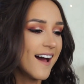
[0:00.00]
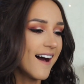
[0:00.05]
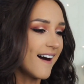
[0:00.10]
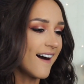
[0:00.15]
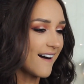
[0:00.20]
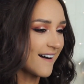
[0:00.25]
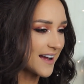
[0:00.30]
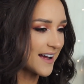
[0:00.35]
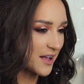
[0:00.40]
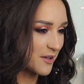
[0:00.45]

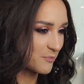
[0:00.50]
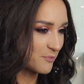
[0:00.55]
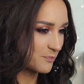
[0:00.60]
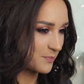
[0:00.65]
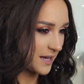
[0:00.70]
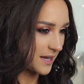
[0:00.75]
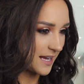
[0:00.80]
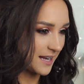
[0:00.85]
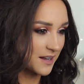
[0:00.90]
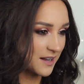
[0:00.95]
I have
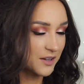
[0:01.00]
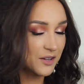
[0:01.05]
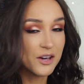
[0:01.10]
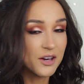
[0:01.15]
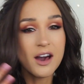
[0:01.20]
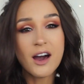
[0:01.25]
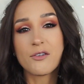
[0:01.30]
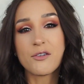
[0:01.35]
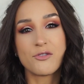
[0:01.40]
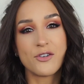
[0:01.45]
been
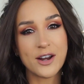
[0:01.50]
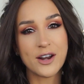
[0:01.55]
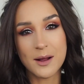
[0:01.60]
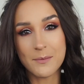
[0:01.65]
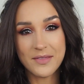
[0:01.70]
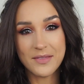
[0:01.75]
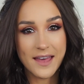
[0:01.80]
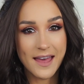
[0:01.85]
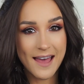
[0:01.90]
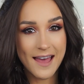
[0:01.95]
covering
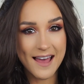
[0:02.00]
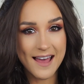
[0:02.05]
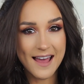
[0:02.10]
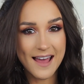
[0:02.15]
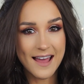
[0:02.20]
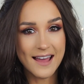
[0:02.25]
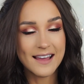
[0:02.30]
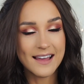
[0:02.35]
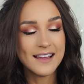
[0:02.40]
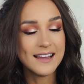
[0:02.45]
up the
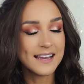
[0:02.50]
hair,